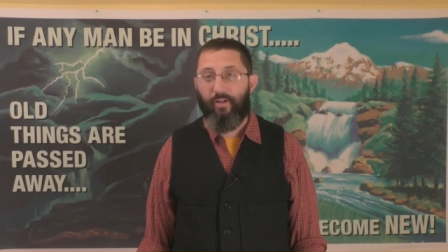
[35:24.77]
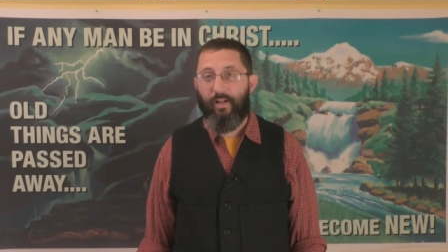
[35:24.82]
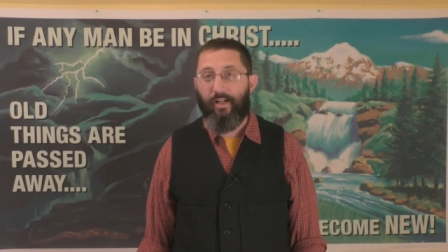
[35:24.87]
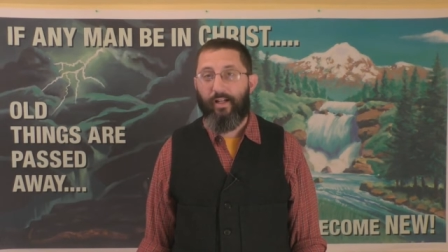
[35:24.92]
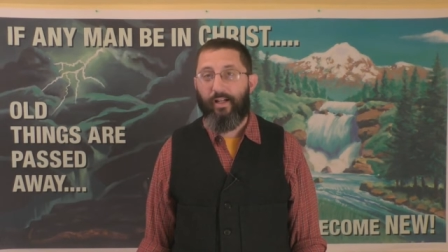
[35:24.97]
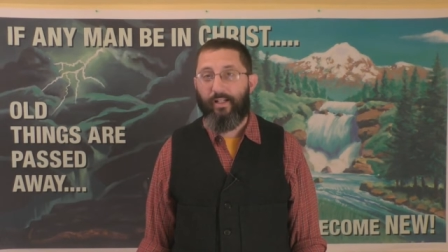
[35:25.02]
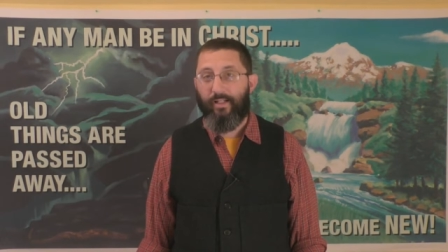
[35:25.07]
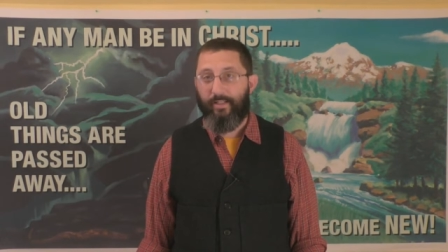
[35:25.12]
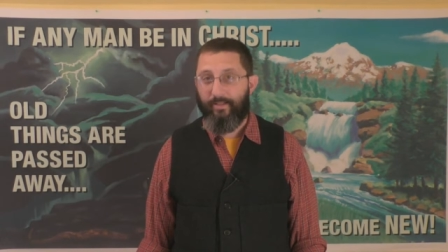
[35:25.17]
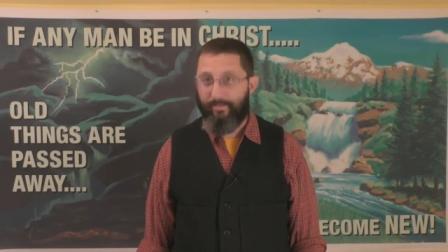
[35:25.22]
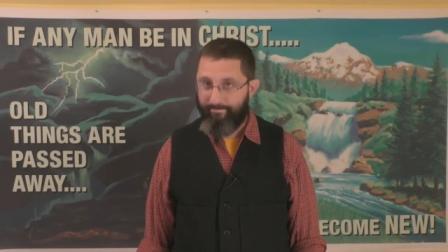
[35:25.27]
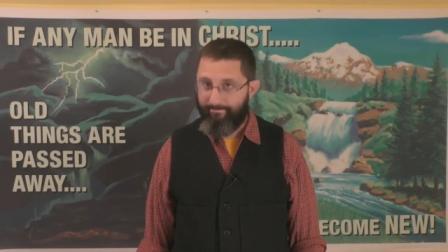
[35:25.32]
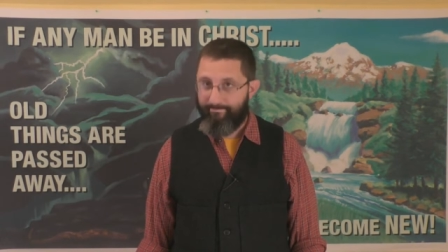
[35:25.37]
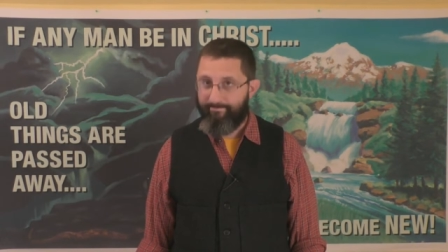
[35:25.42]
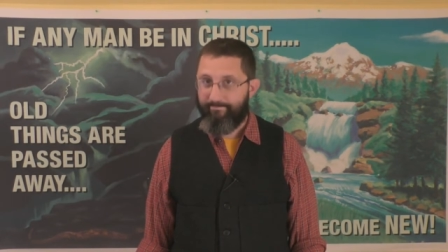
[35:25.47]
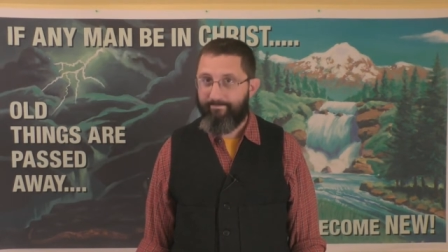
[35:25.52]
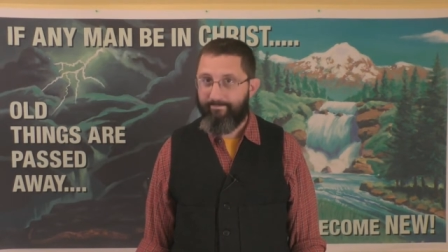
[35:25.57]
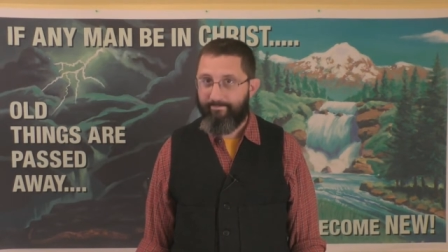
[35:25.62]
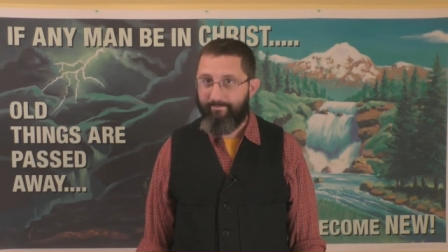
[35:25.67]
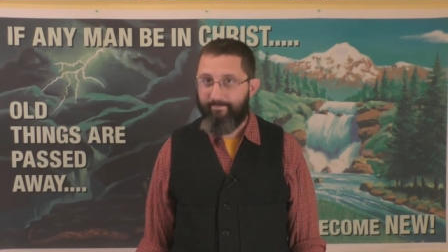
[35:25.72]
ride,
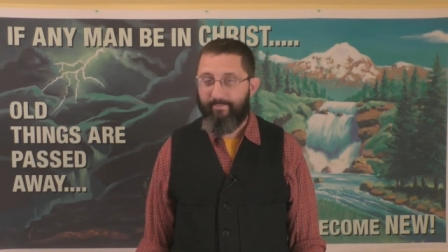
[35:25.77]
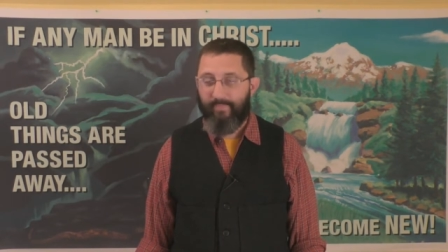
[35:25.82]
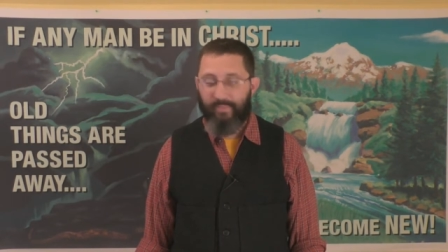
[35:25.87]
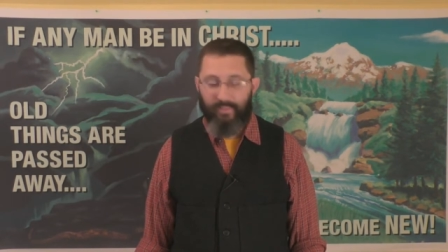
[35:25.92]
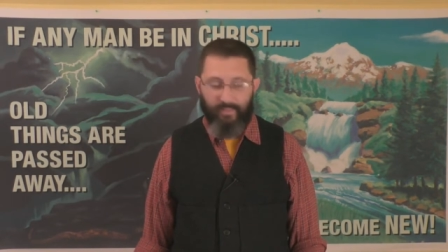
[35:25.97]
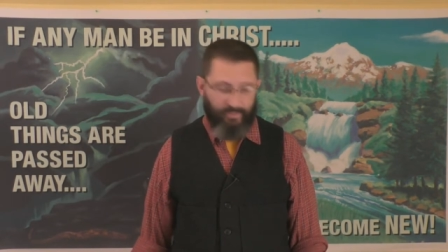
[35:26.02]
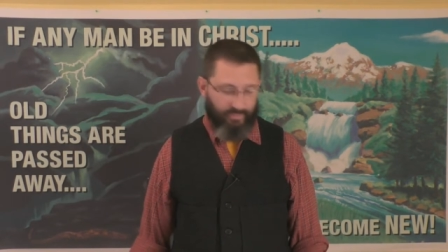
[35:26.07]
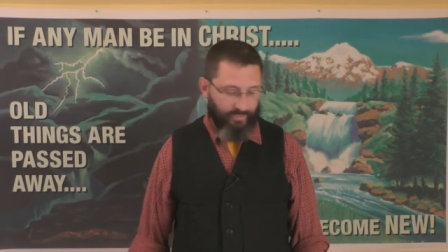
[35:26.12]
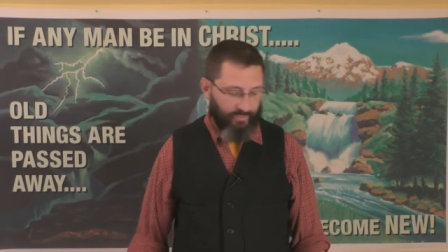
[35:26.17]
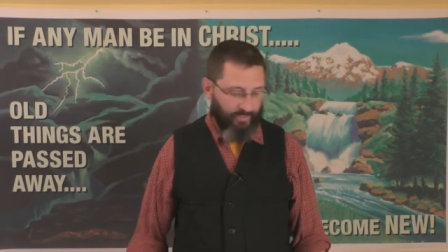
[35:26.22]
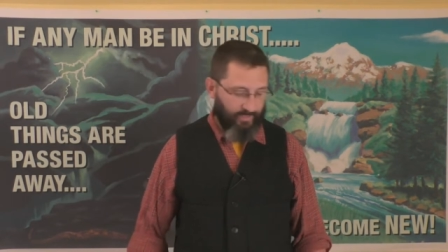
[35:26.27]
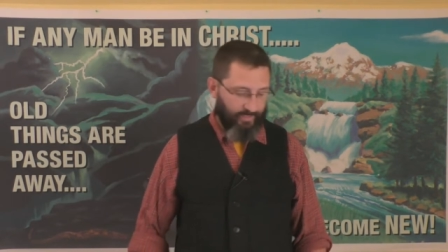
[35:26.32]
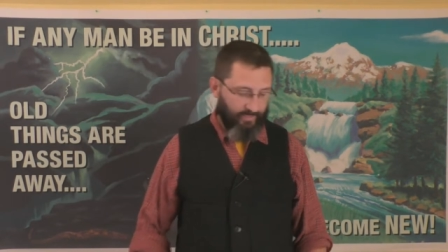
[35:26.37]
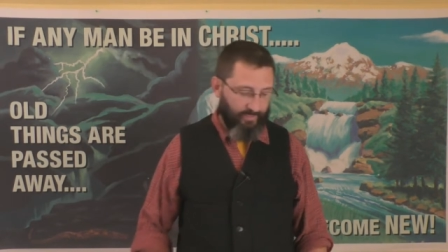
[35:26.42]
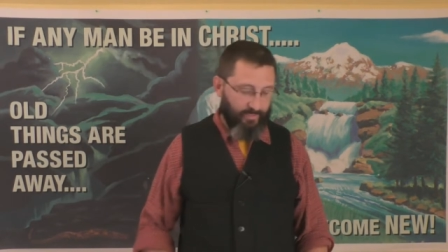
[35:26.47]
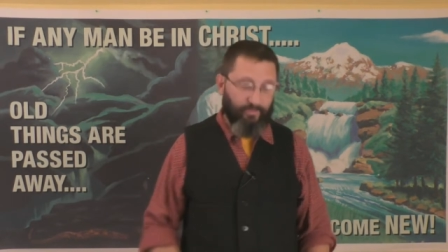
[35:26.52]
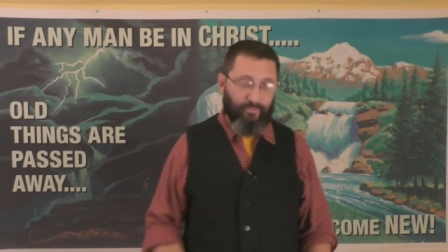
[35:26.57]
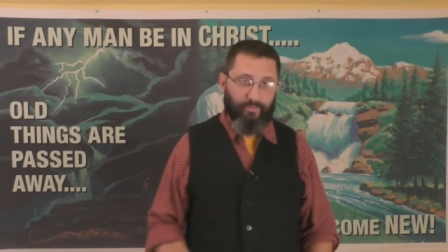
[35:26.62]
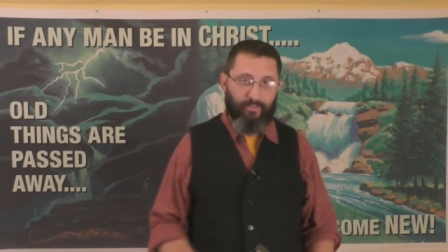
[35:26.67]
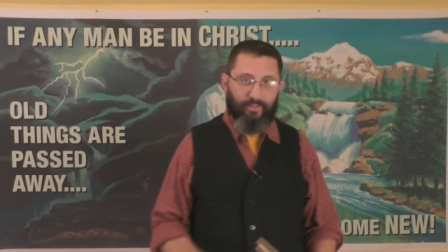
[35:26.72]
uh,
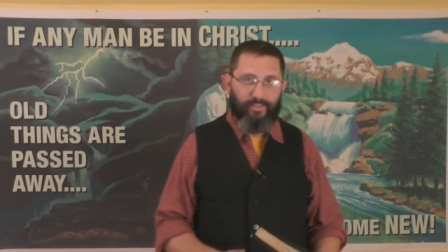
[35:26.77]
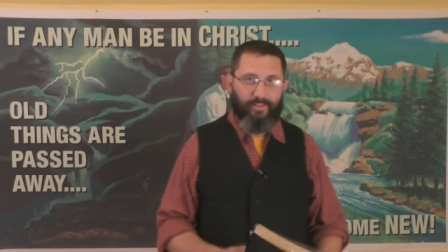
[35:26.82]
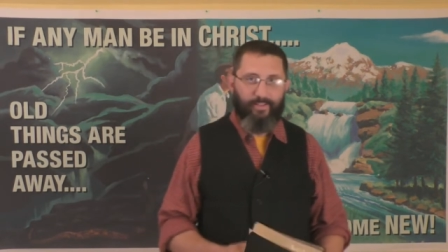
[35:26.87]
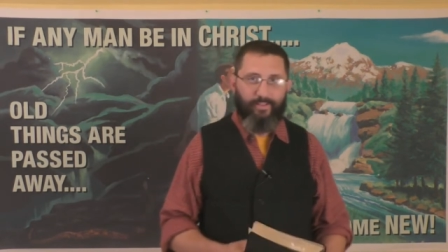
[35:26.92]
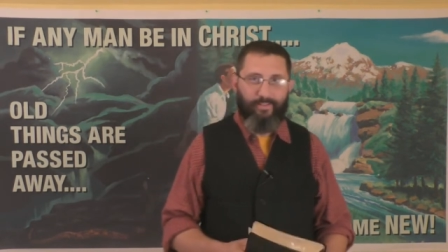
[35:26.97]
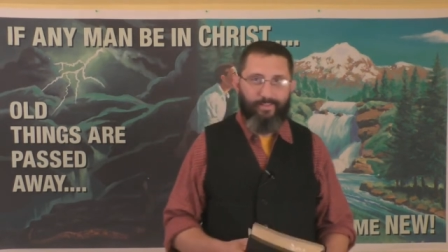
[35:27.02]
literally.